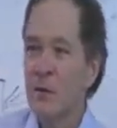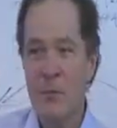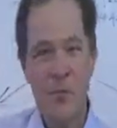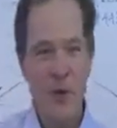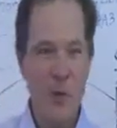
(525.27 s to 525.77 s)

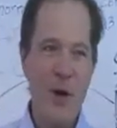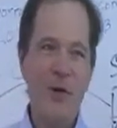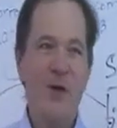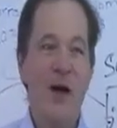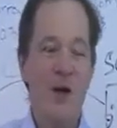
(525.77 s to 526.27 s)
be aware,
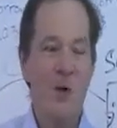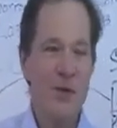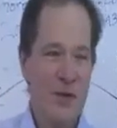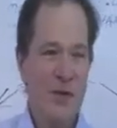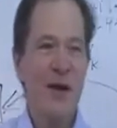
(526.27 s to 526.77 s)
you're not
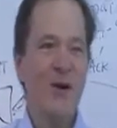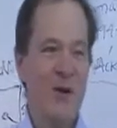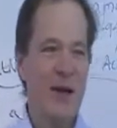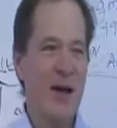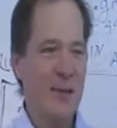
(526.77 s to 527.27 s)
always entirely
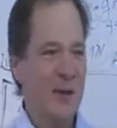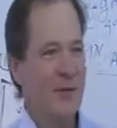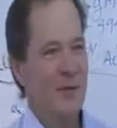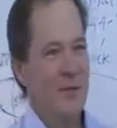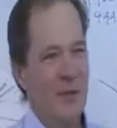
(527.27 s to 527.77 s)

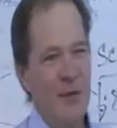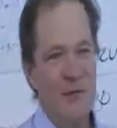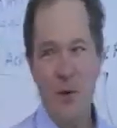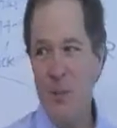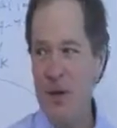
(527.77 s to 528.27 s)
anonymous. If
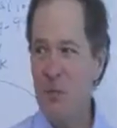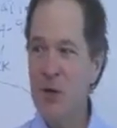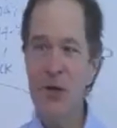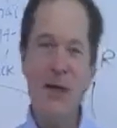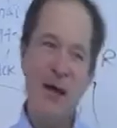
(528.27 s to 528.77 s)
you want to be
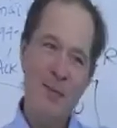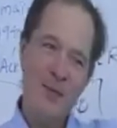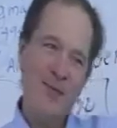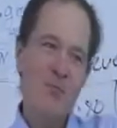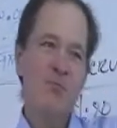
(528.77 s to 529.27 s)
really
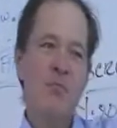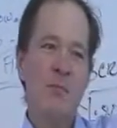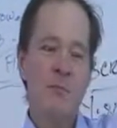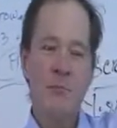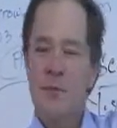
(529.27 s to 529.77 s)
anonymous,
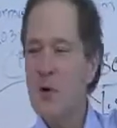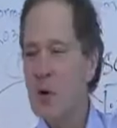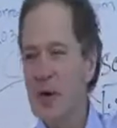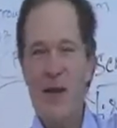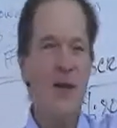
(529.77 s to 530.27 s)
go to
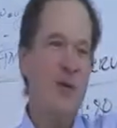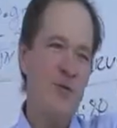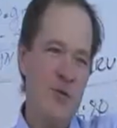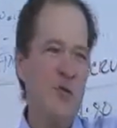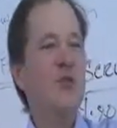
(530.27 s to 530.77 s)

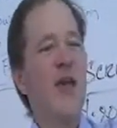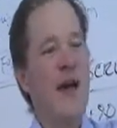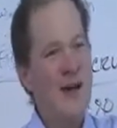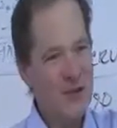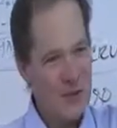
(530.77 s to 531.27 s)
Kinko's, use
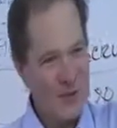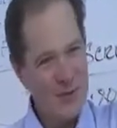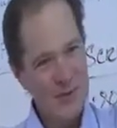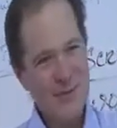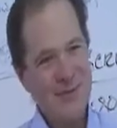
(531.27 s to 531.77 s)
cache,
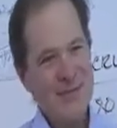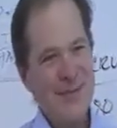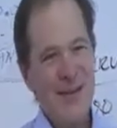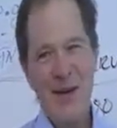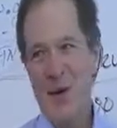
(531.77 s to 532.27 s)

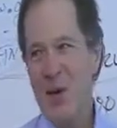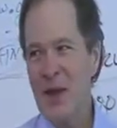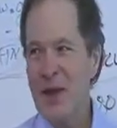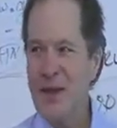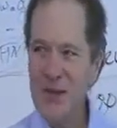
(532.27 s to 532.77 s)

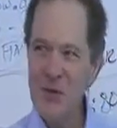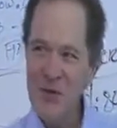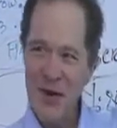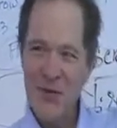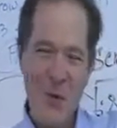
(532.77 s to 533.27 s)
use
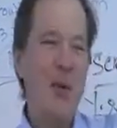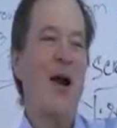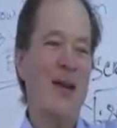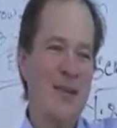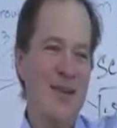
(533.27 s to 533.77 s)
several
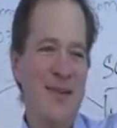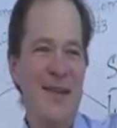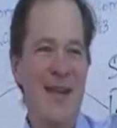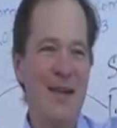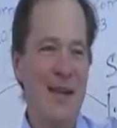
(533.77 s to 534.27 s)
proxies, and
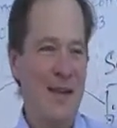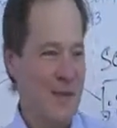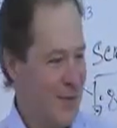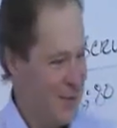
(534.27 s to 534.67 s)
then leave.